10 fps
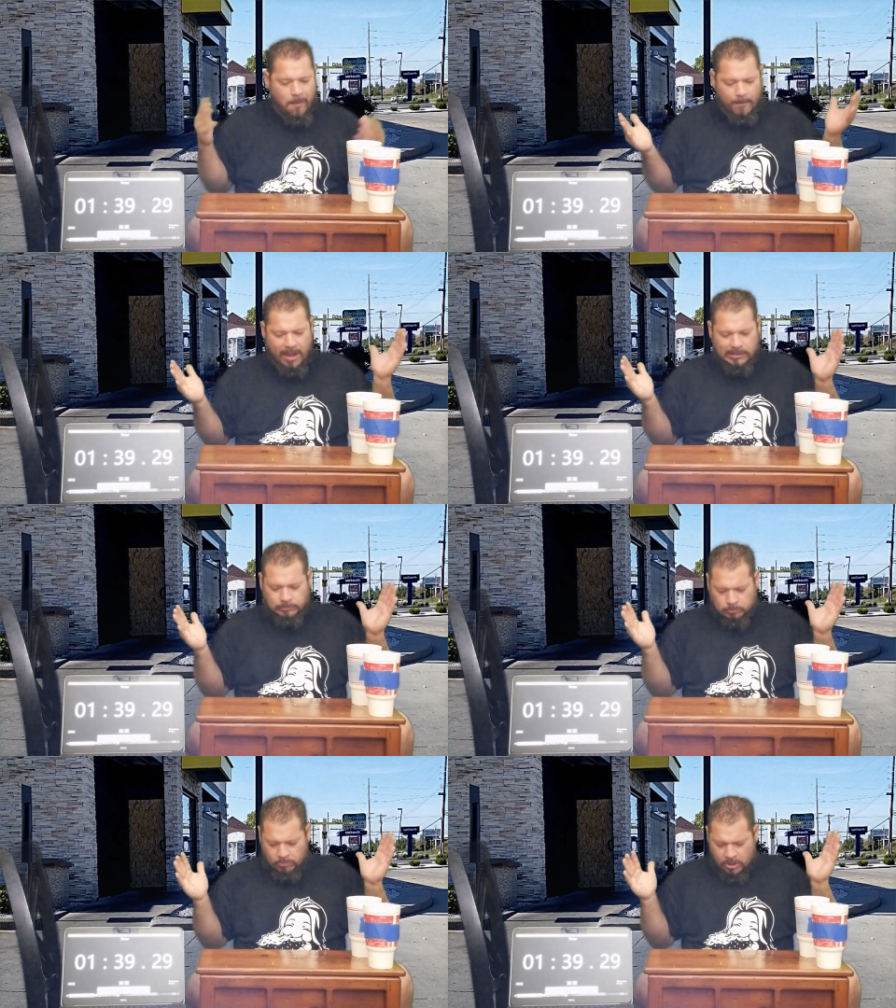
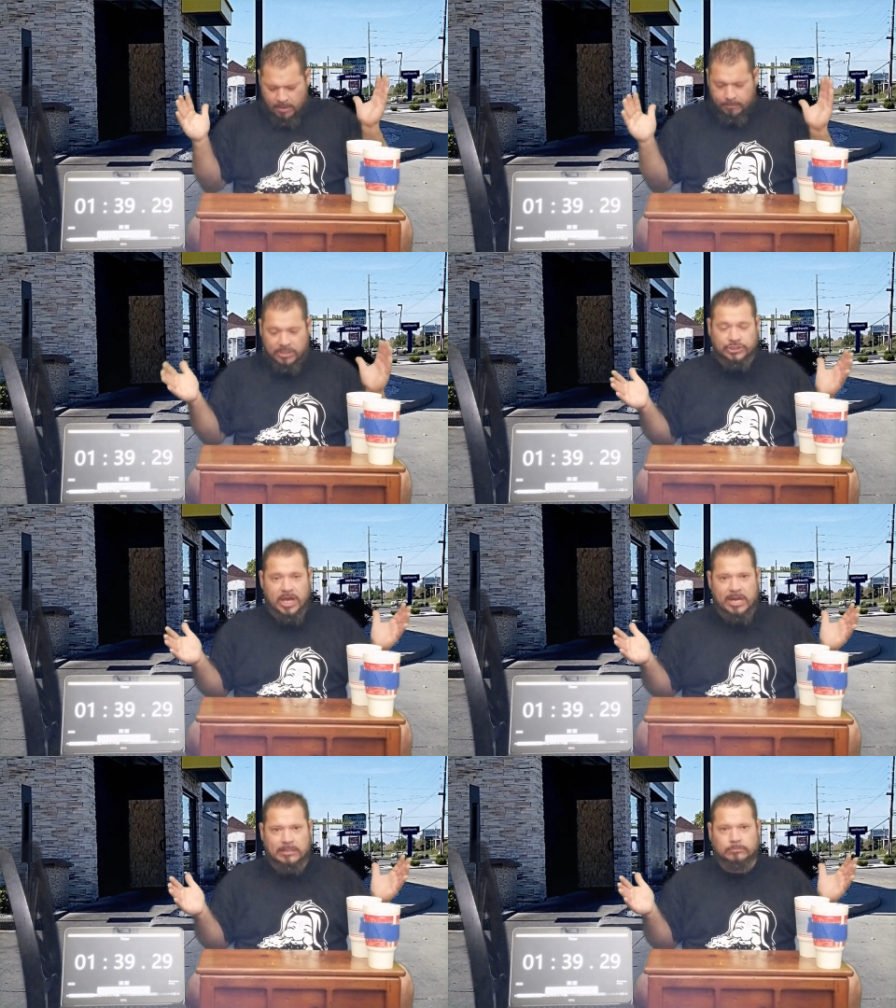But
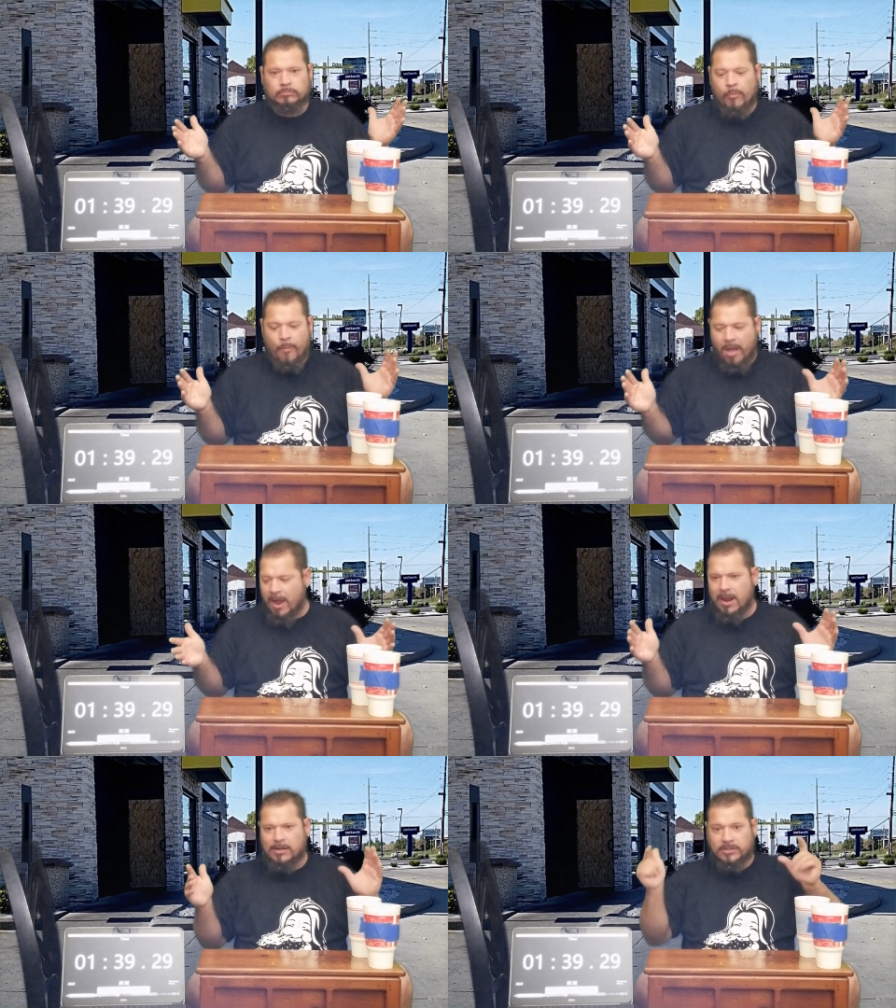appreciate it.
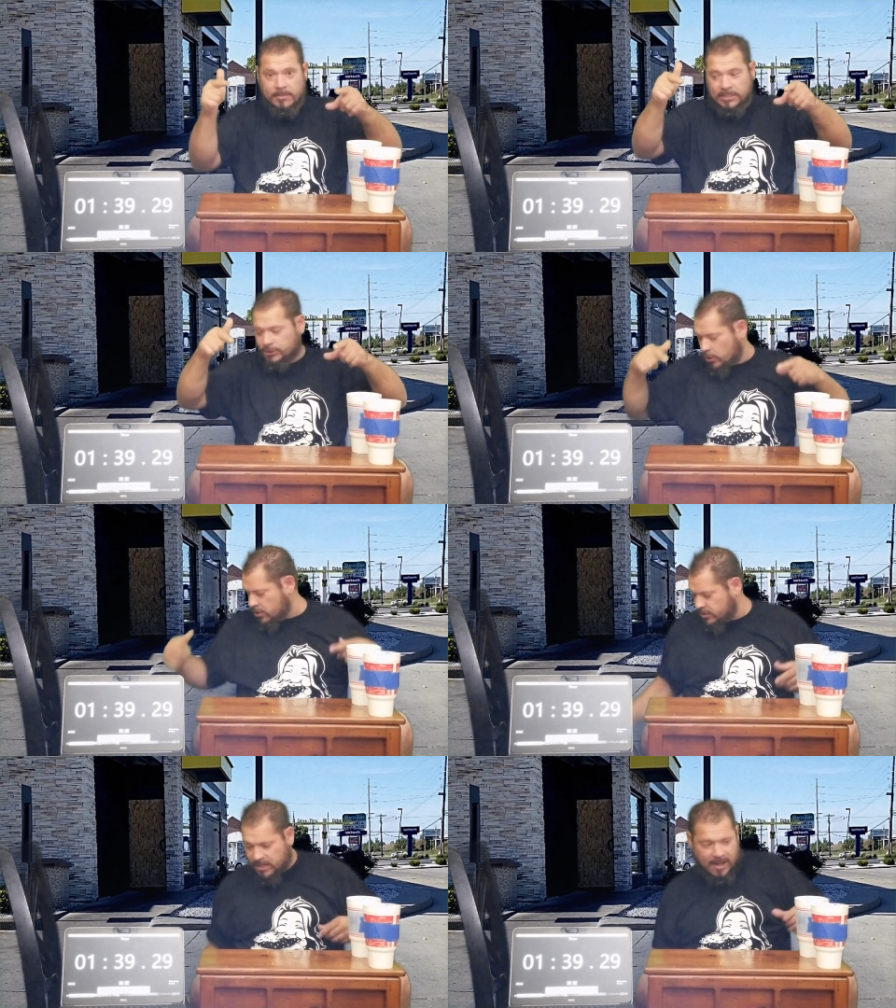Uh, let me
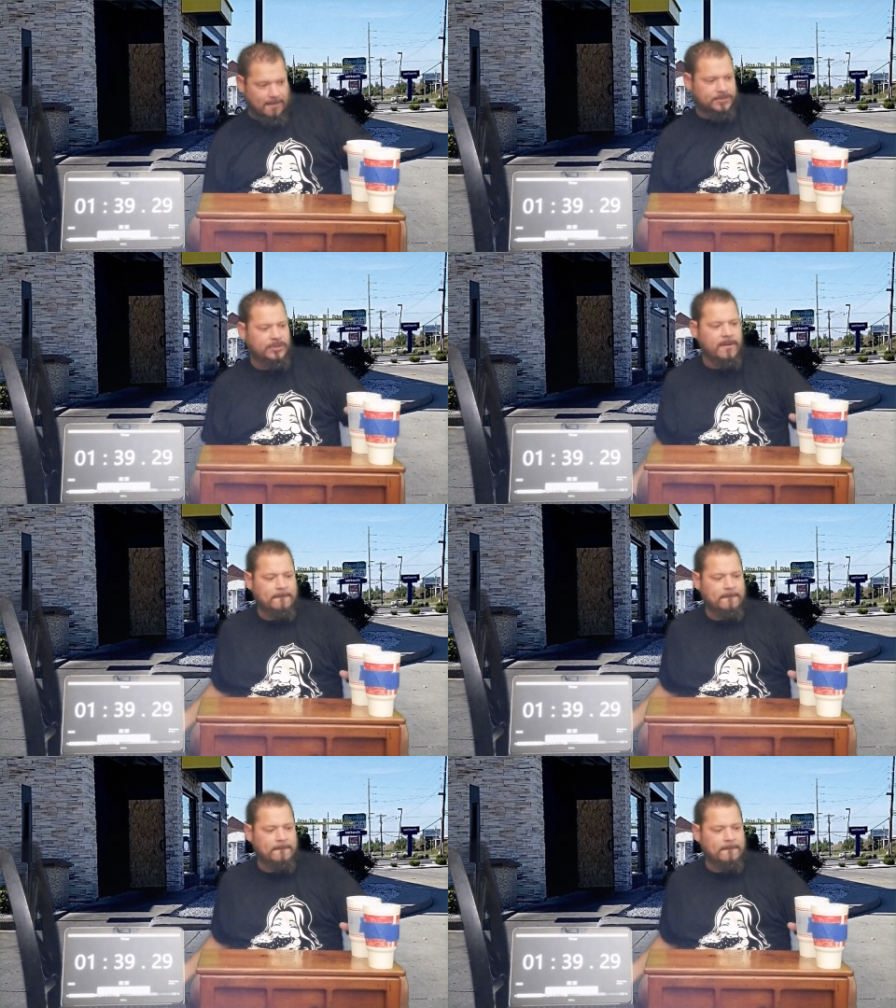show you the cups